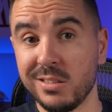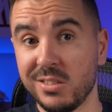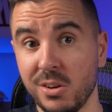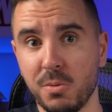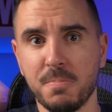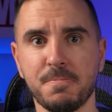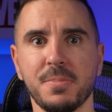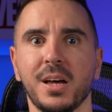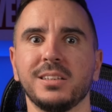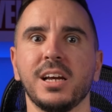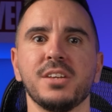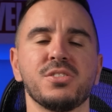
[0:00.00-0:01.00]
So
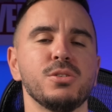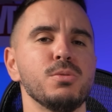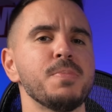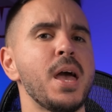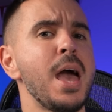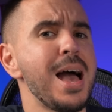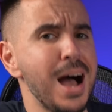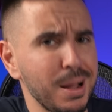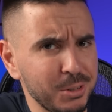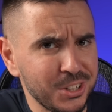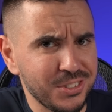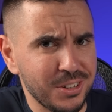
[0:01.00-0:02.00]
nothing else to do. I'm
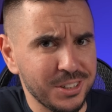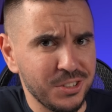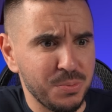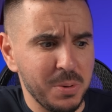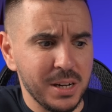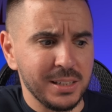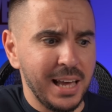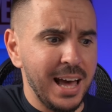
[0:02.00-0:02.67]
gonna start this build